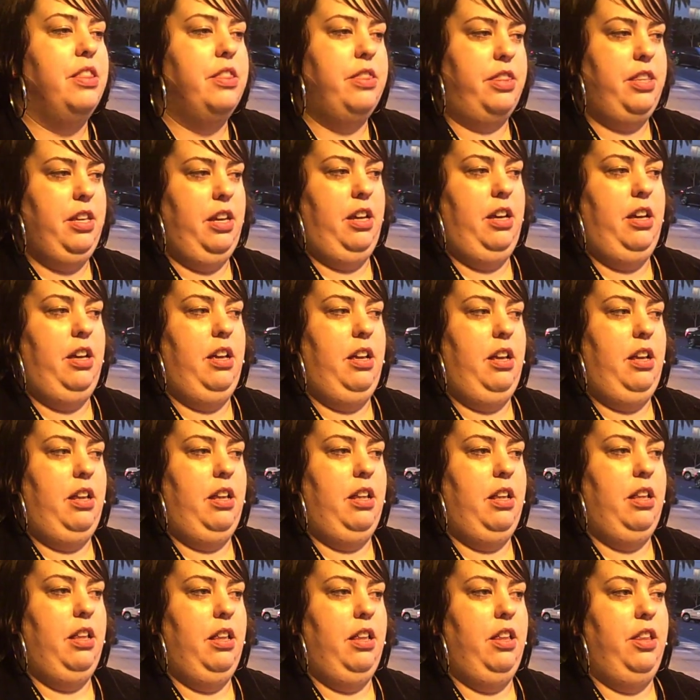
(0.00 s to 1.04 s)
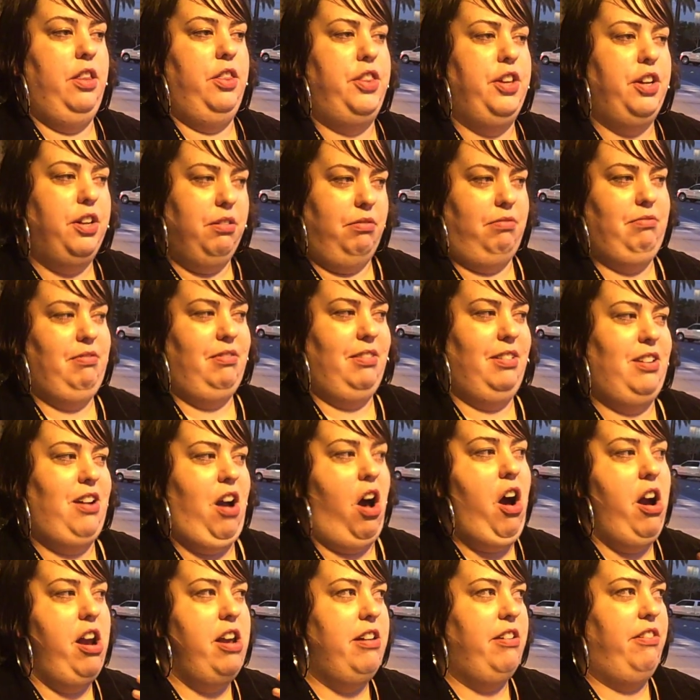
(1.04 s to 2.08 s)
the
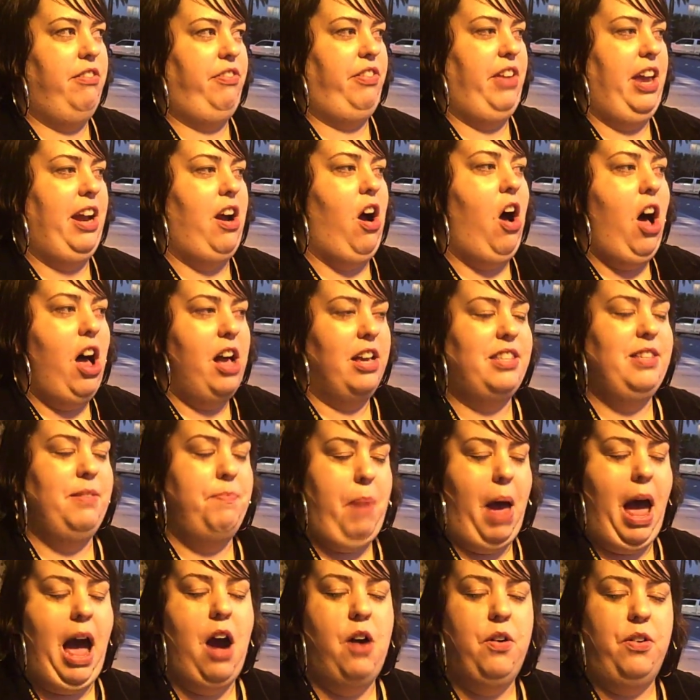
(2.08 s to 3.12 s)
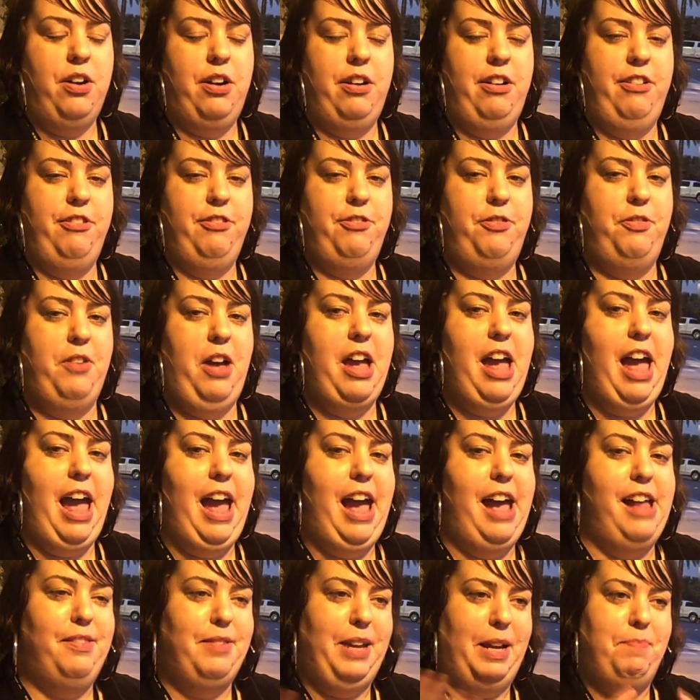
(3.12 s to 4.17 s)
kind of like awesome power of
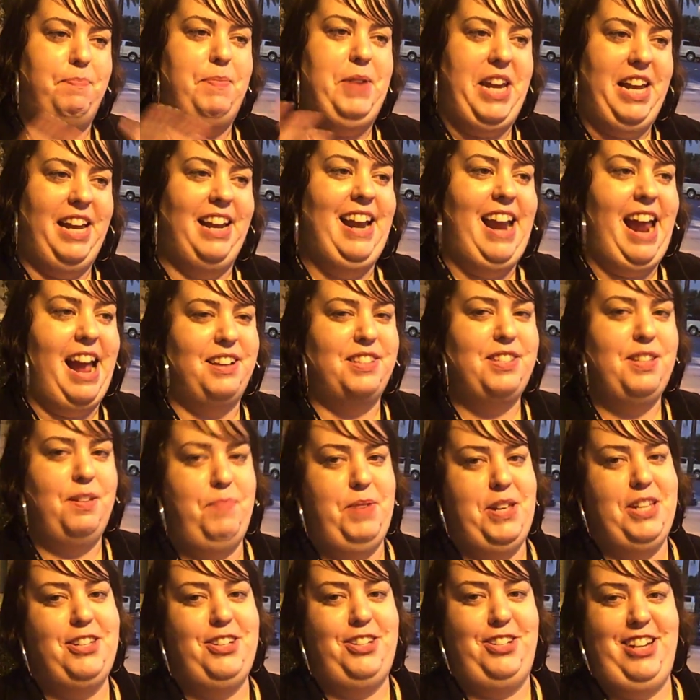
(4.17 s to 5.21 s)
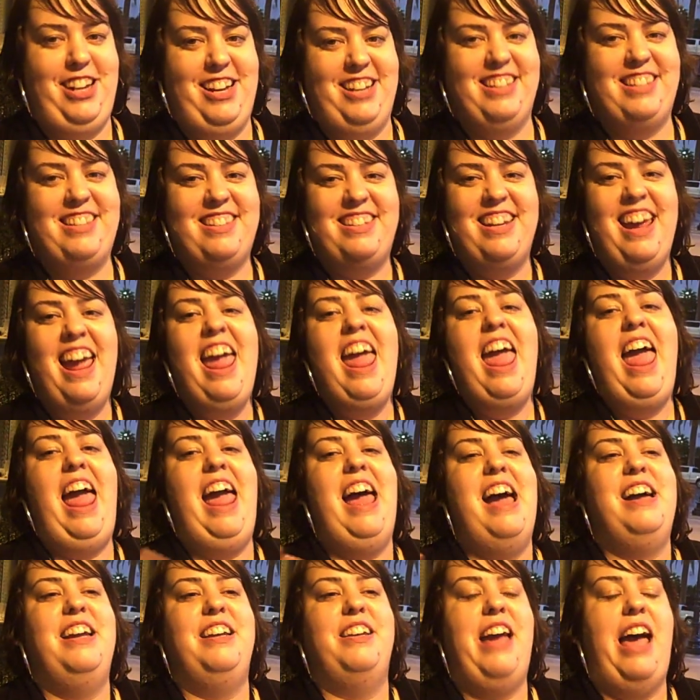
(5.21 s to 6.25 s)
being an exhibitionist
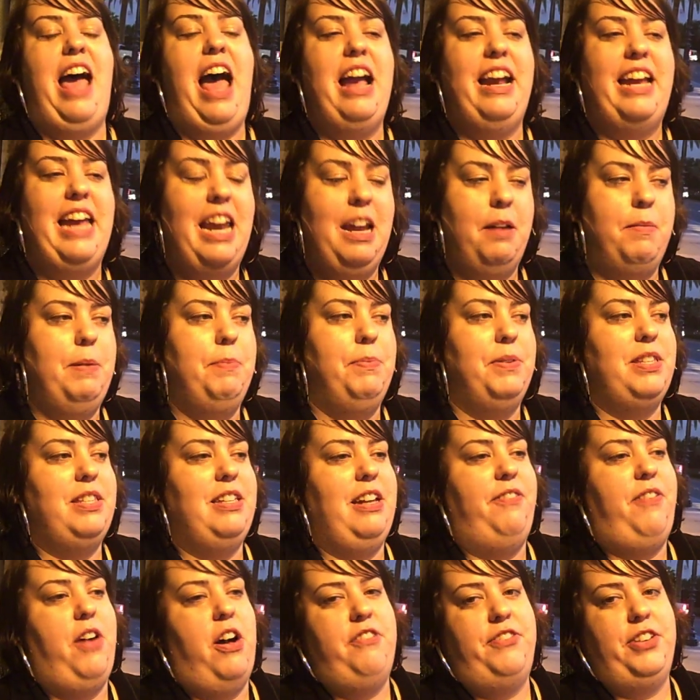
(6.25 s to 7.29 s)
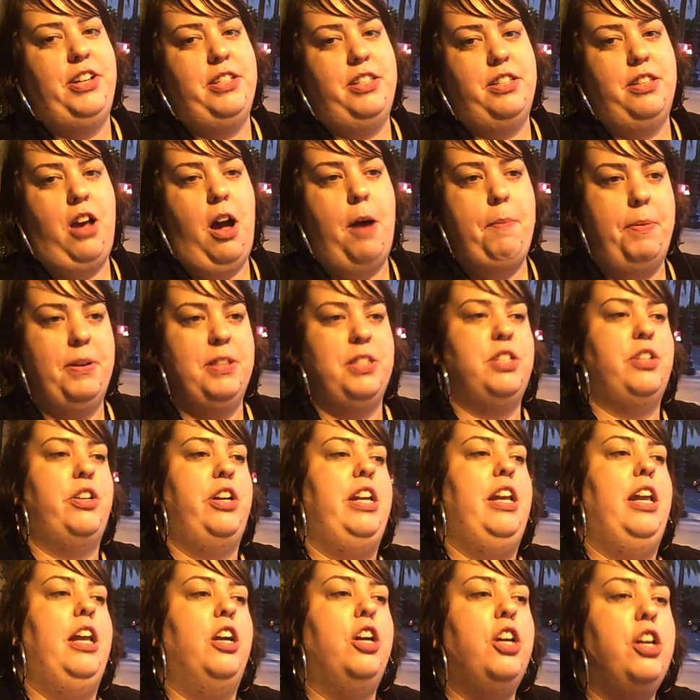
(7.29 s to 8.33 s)
and getting people's stuff up on
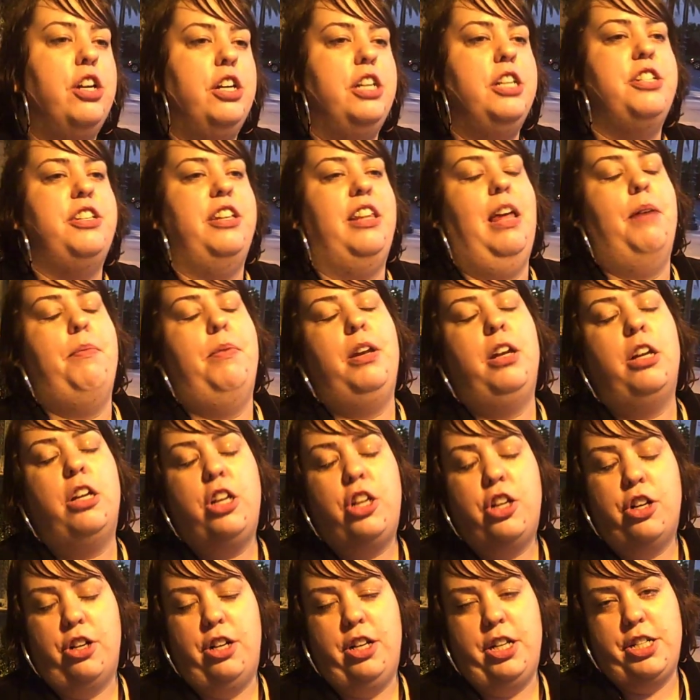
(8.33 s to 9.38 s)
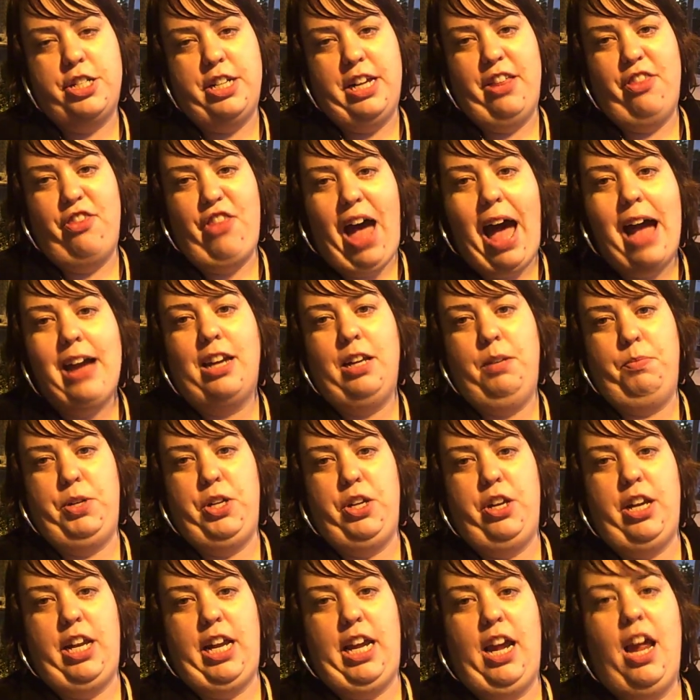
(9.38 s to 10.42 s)
screen, encouraging them and encouraging that
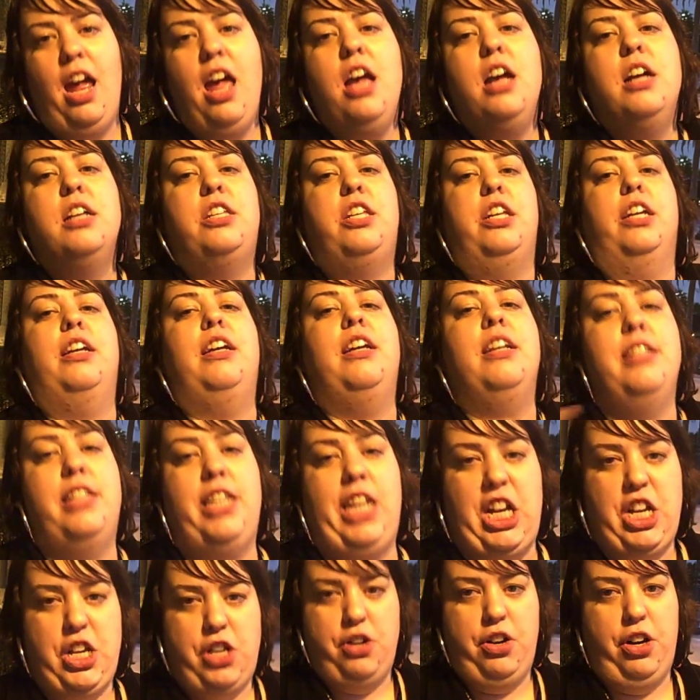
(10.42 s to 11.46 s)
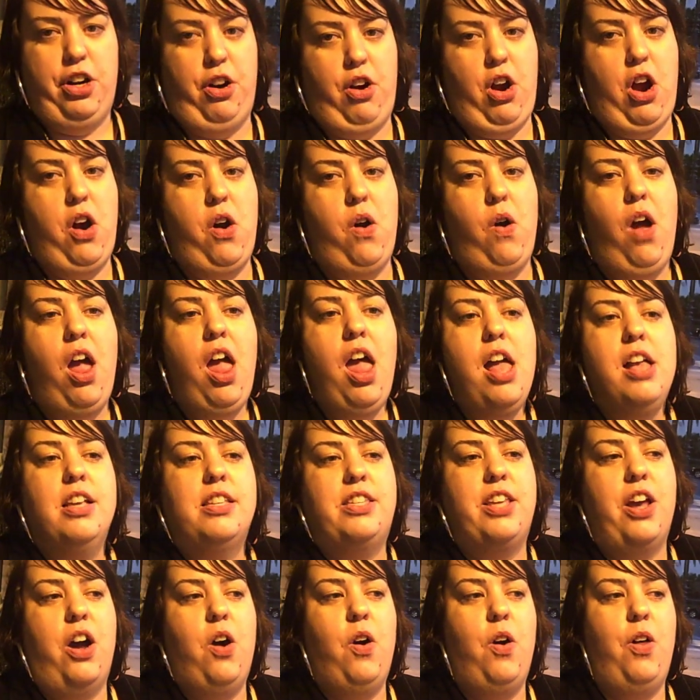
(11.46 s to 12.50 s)
community to continue to grow.
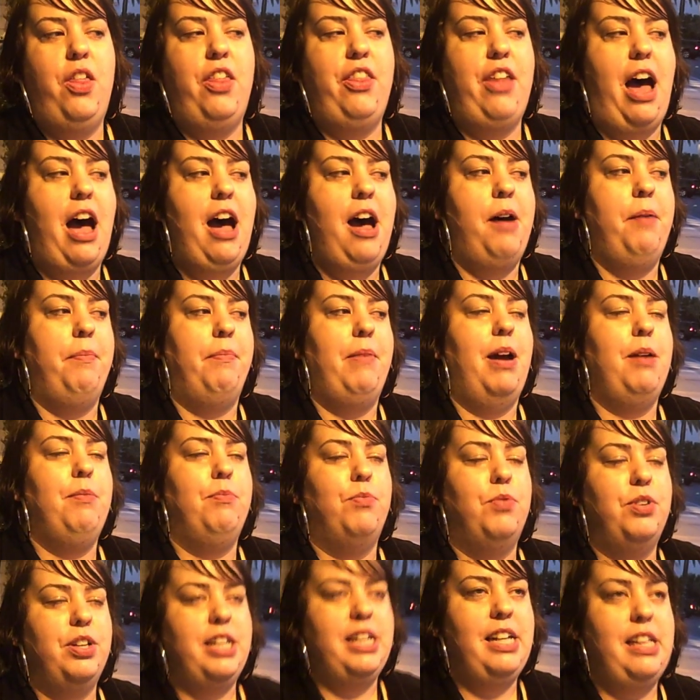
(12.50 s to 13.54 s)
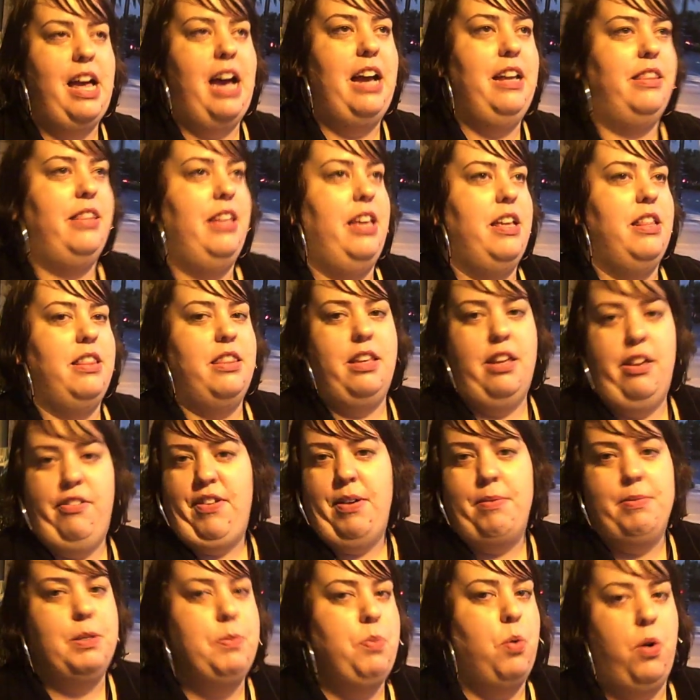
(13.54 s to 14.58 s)
So I'm really glad that the
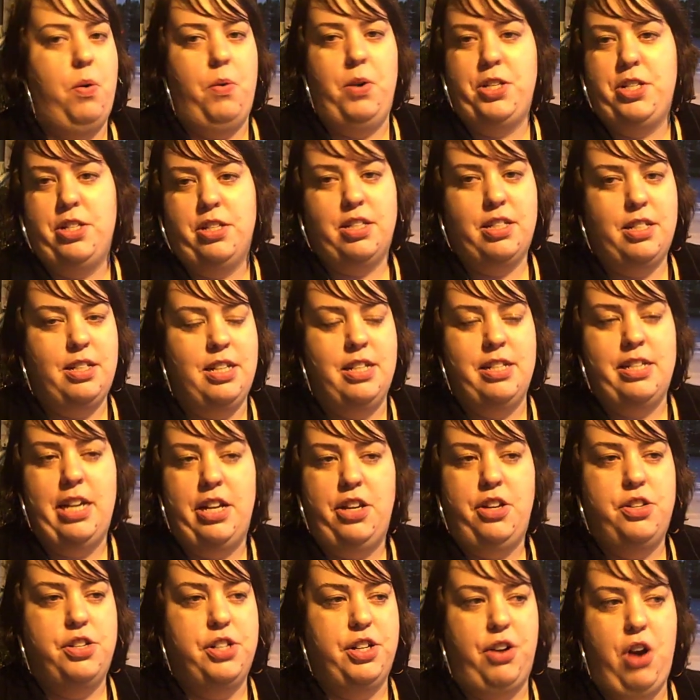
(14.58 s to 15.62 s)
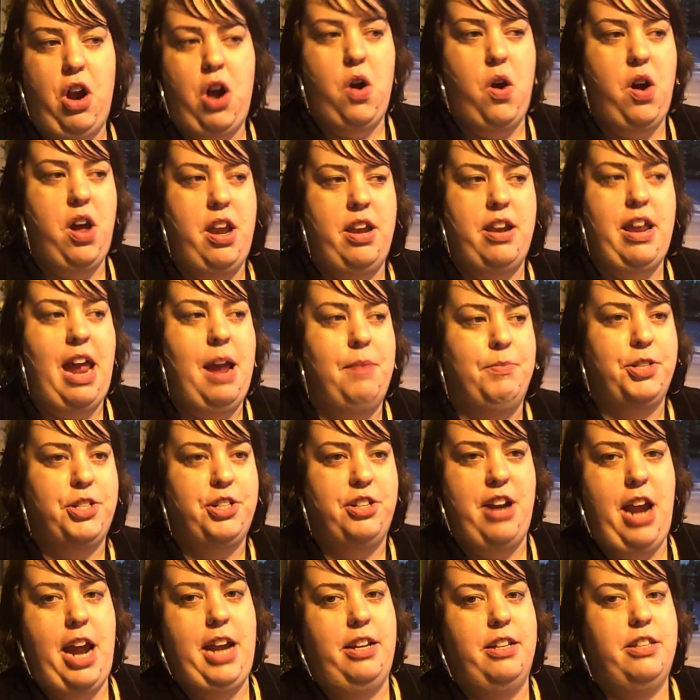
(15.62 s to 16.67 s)
Feminist Porn Awards just continue to grow, and
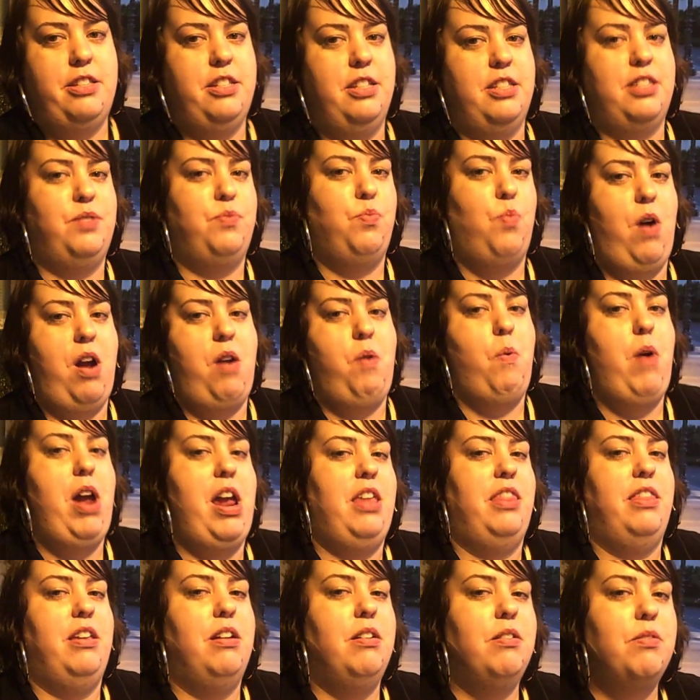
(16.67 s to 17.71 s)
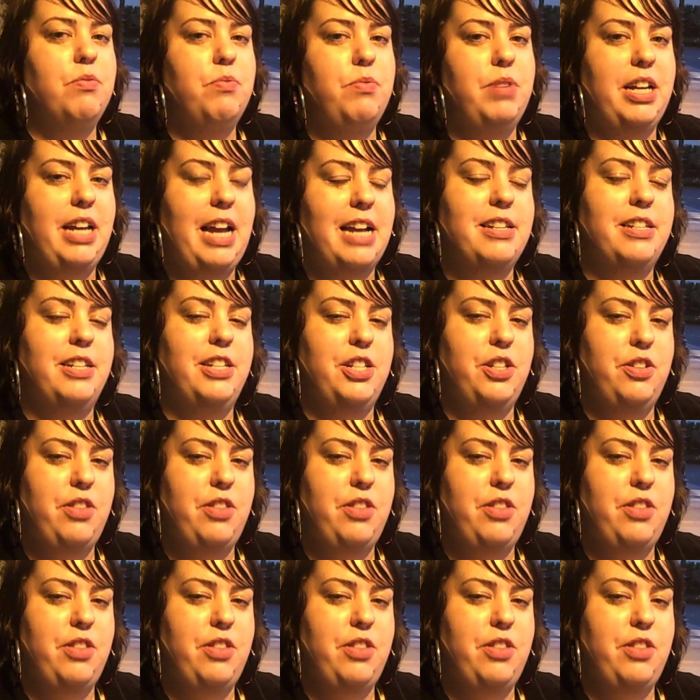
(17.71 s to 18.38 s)
Amateur Night is just one way that we get to do